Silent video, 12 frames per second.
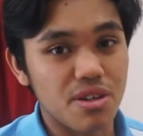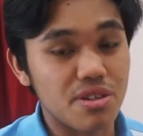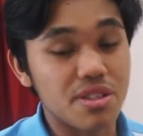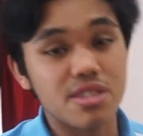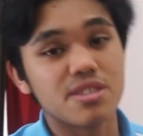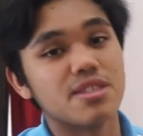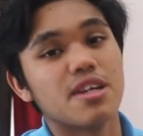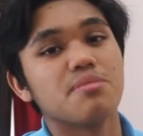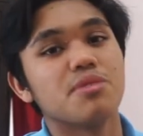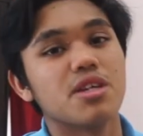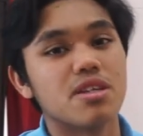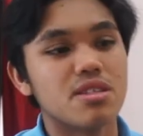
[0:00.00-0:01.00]
on the internet,
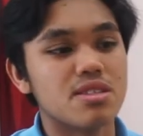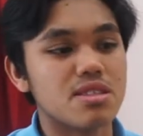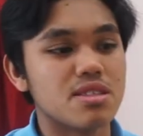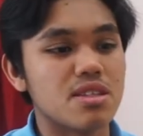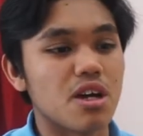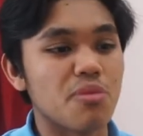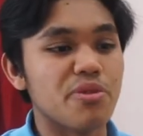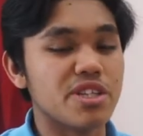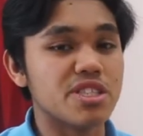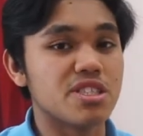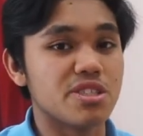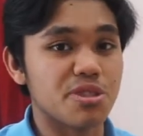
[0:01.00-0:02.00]
because
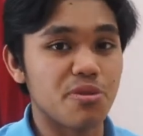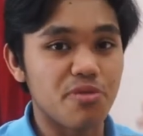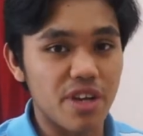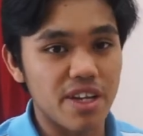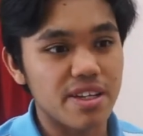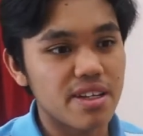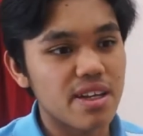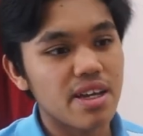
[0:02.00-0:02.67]
documentation is your friend